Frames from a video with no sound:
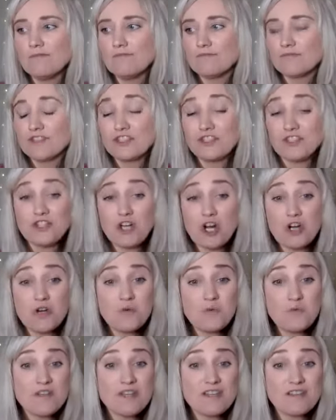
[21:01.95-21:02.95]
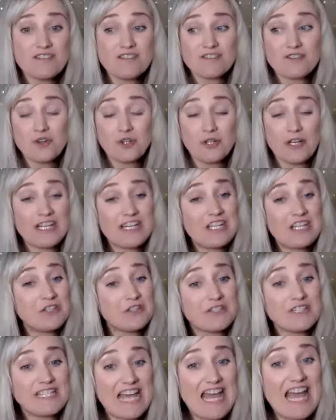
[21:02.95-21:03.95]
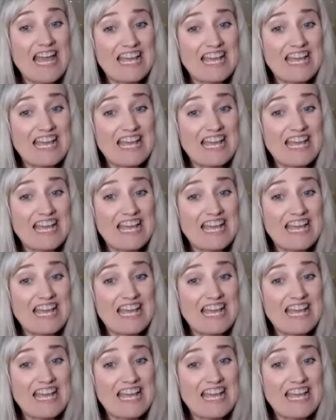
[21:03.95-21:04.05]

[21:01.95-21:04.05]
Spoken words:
start with creating your day.